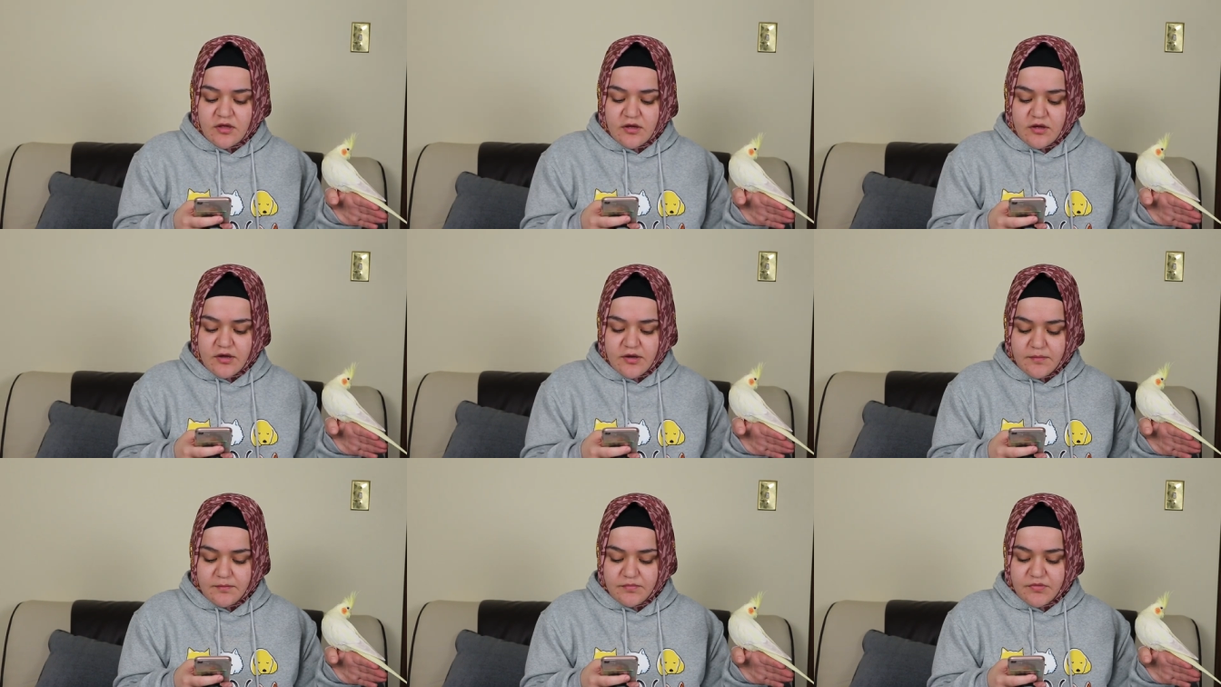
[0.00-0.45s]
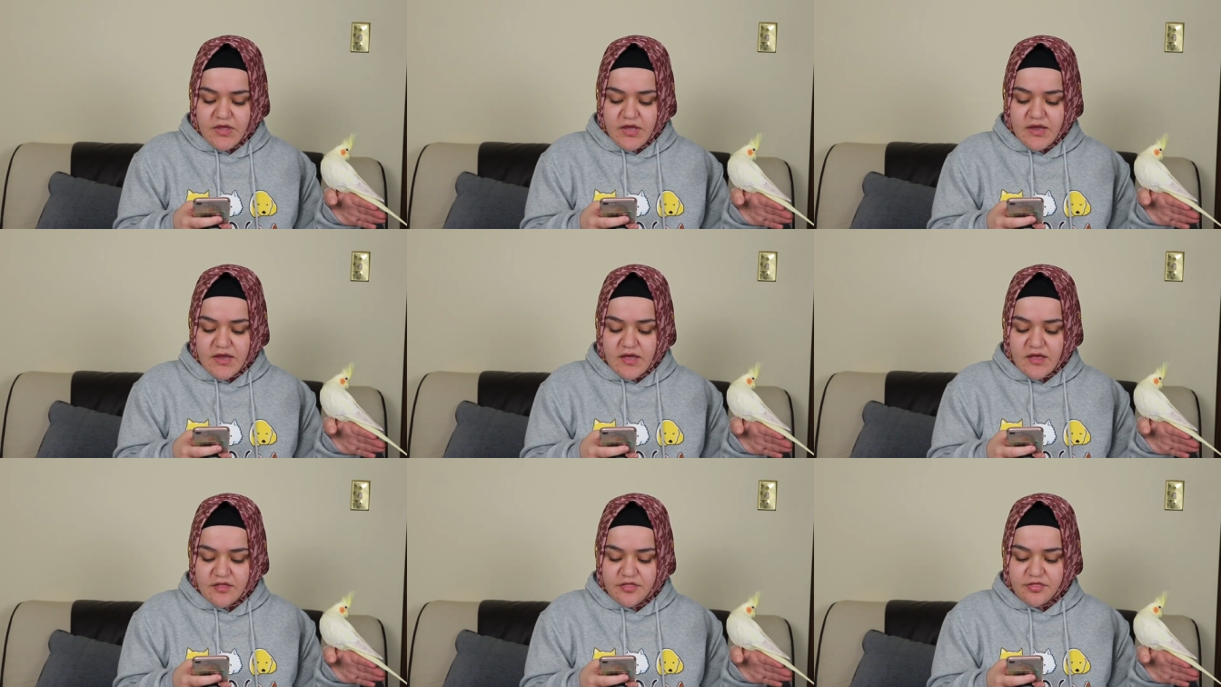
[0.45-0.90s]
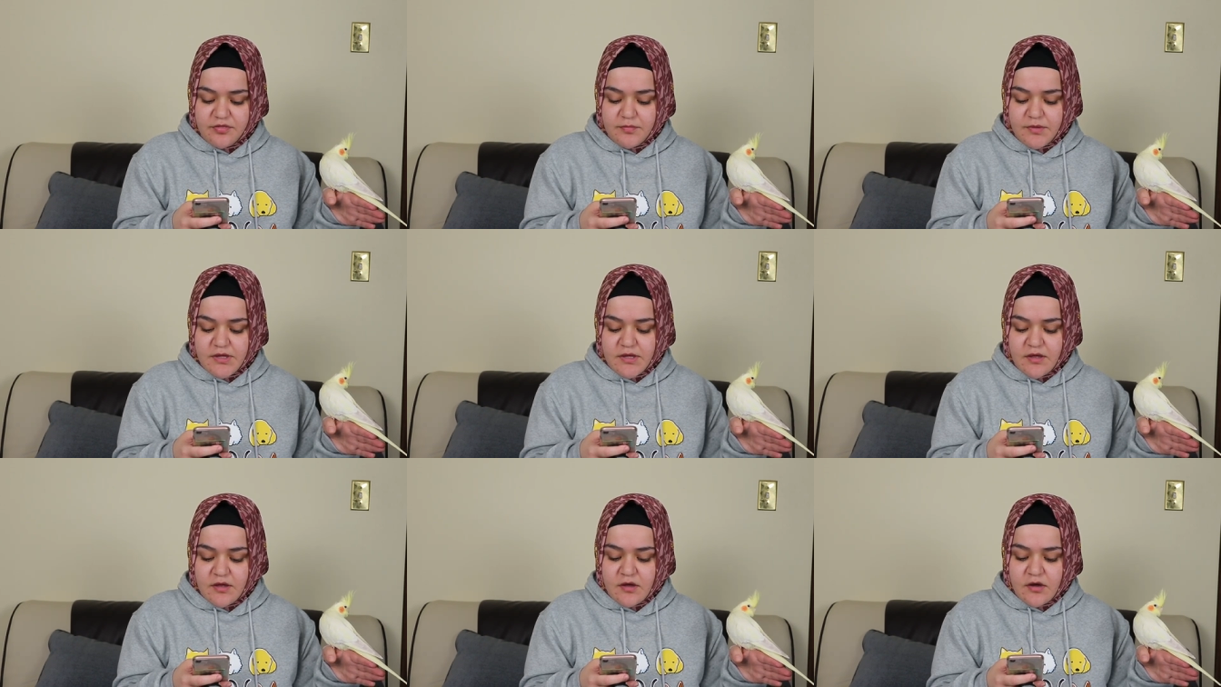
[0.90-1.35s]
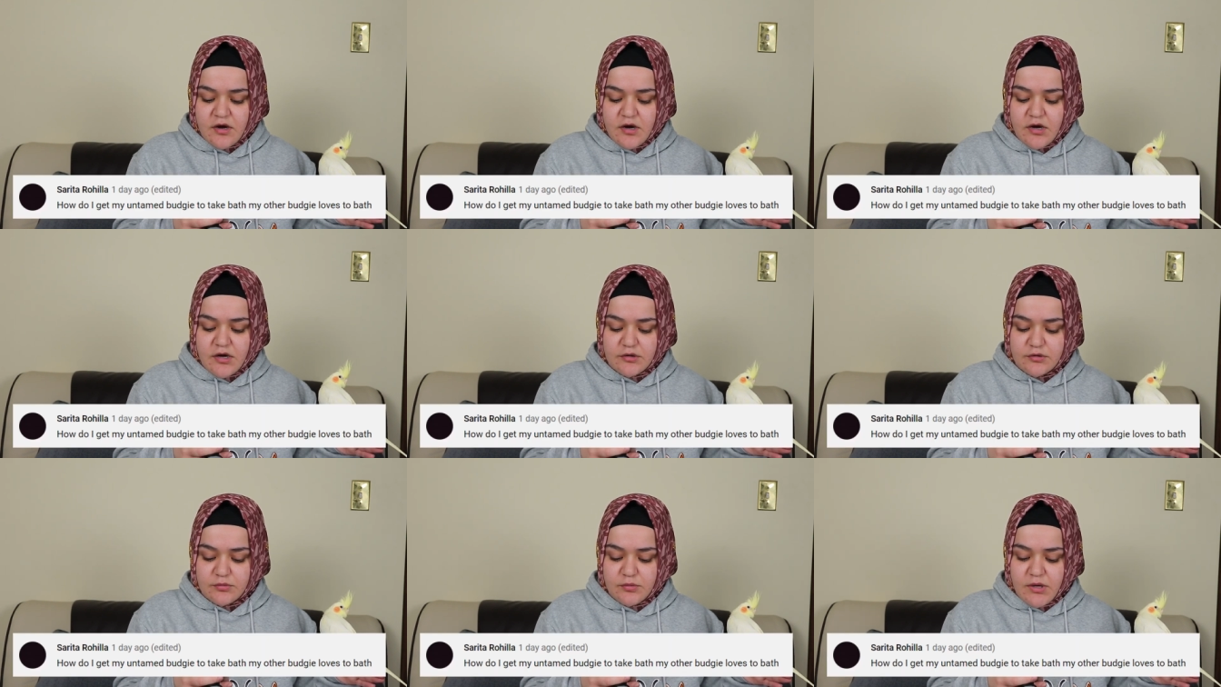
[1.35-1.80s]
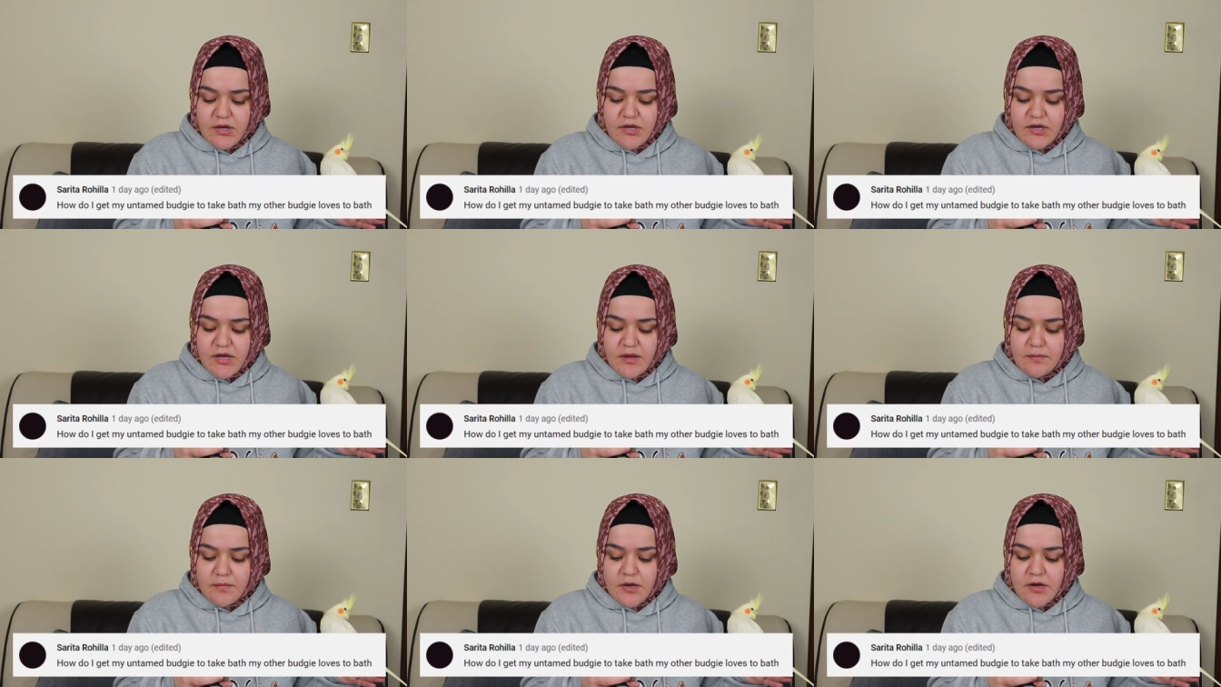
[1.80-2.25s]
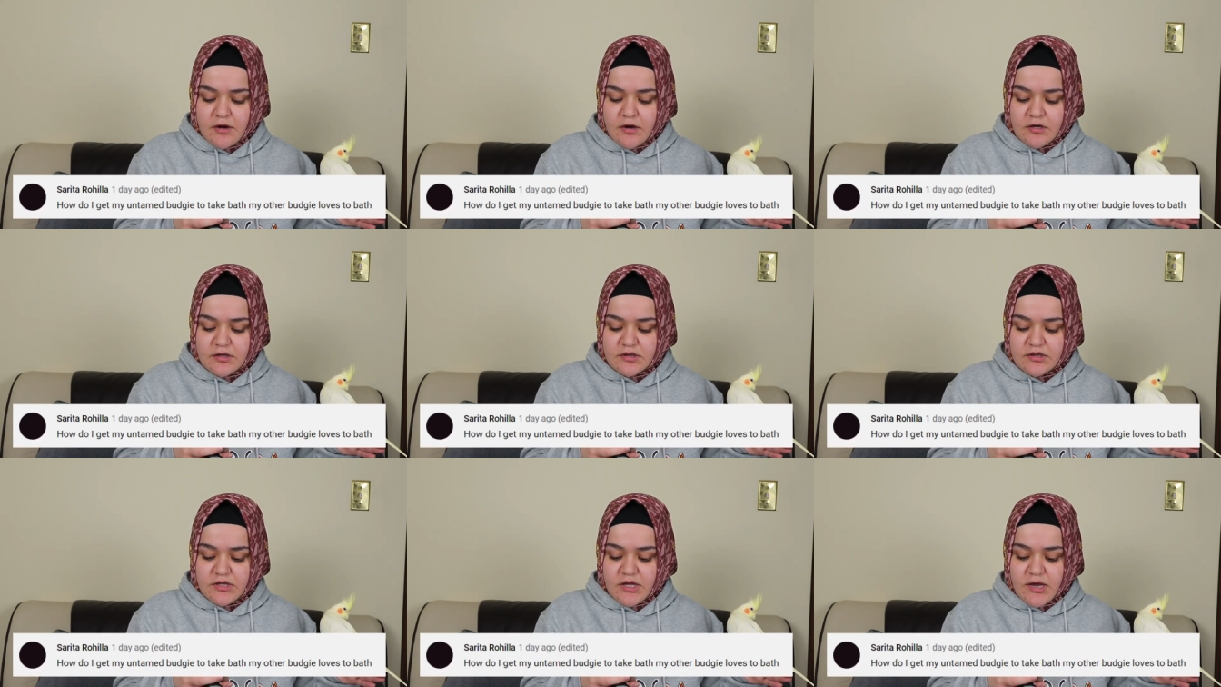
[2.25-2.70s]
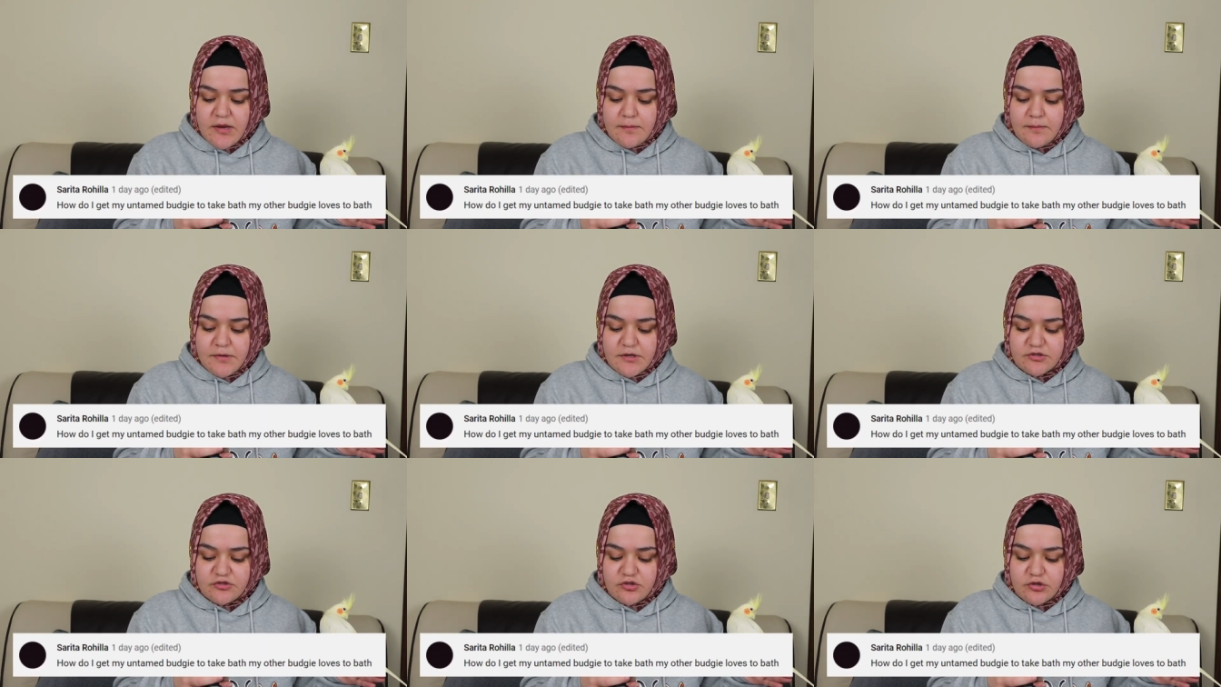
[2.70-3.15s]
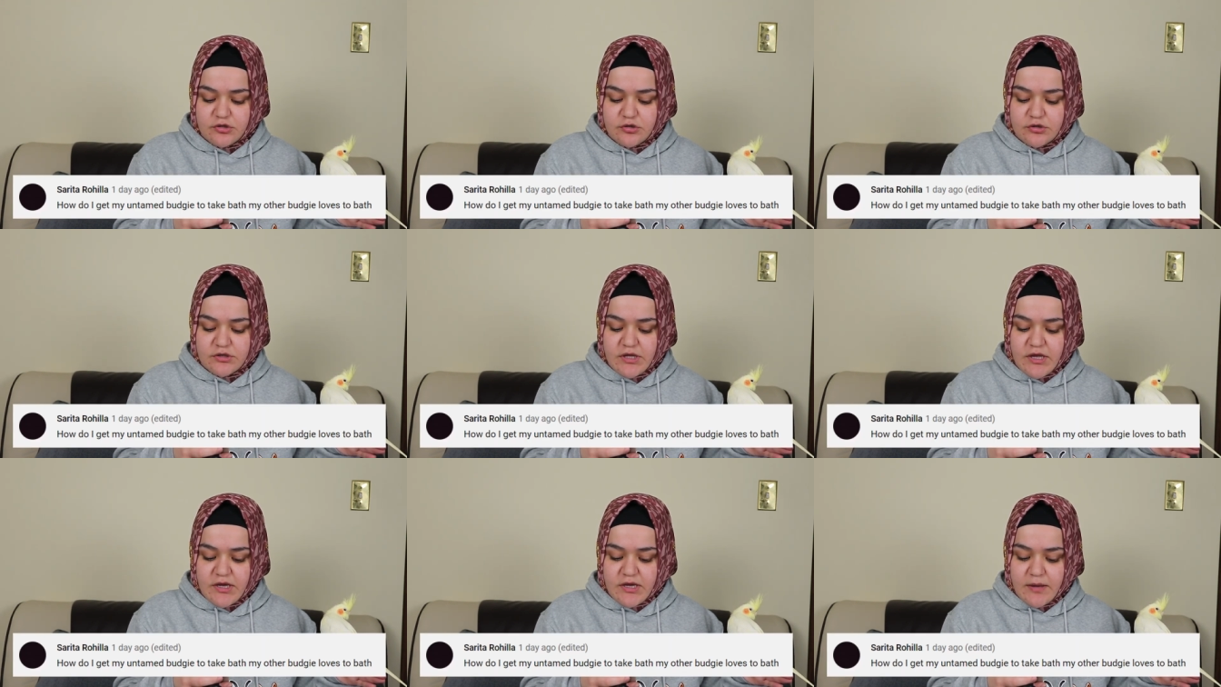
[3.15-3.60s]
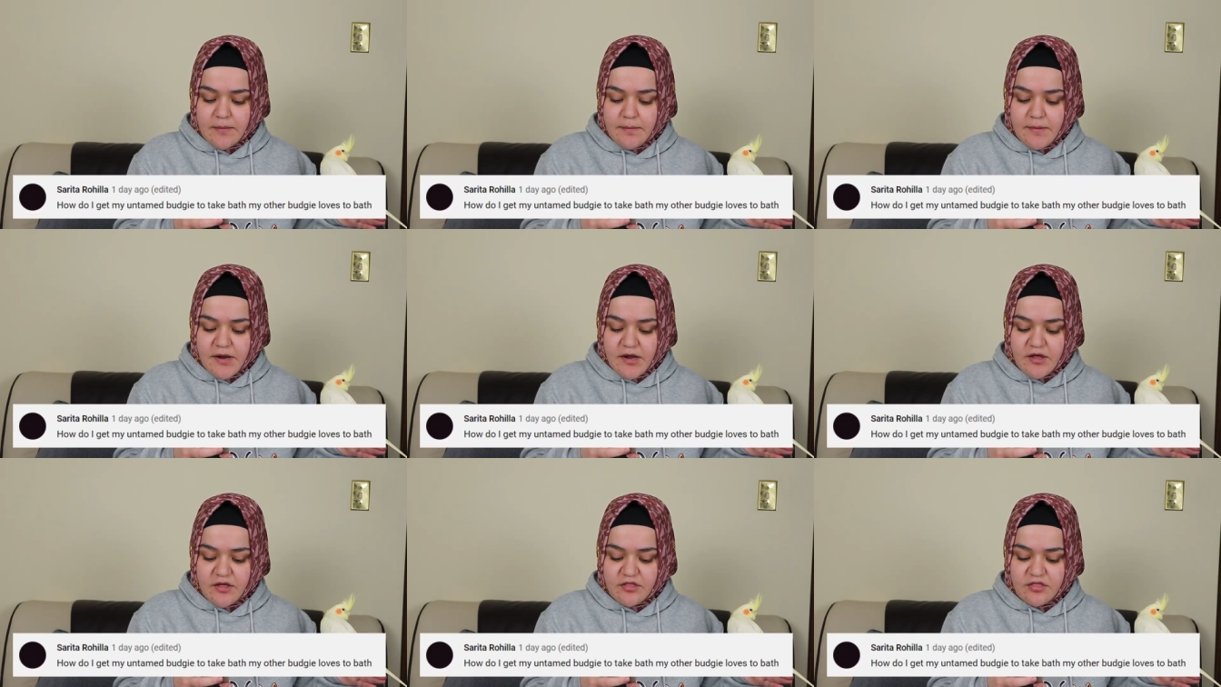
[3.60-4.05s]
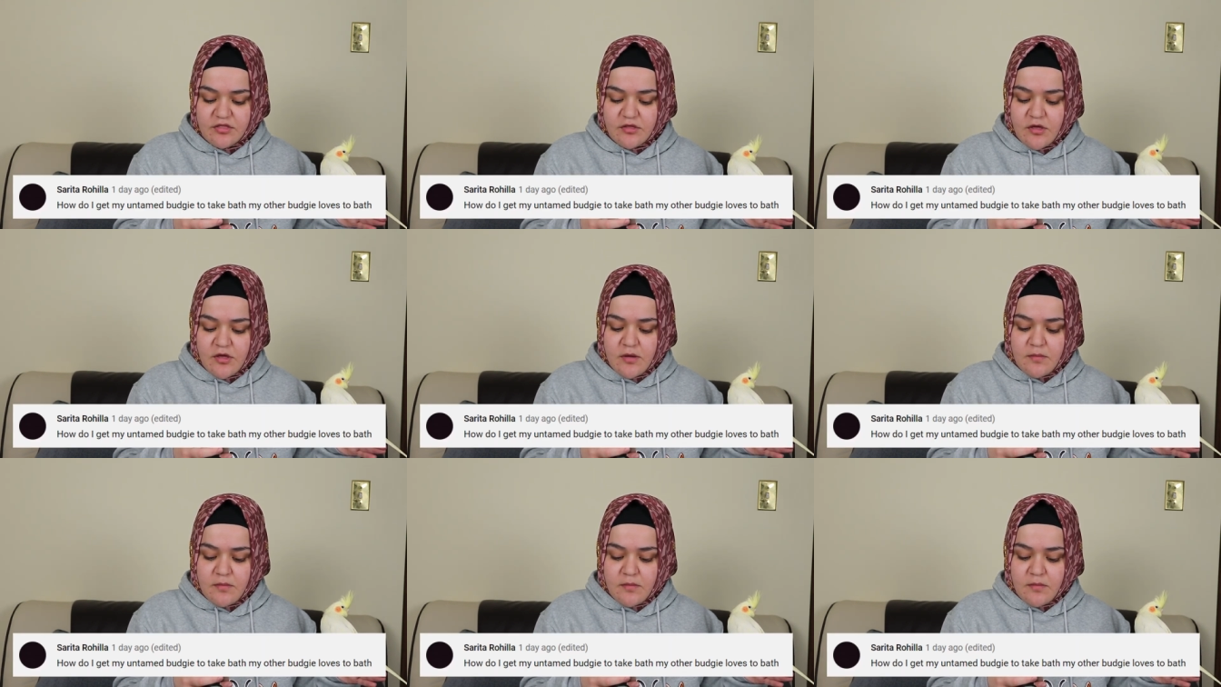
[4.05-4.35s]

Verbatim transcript: Um, they asked me, how do I get my untamed budgie to take a bath?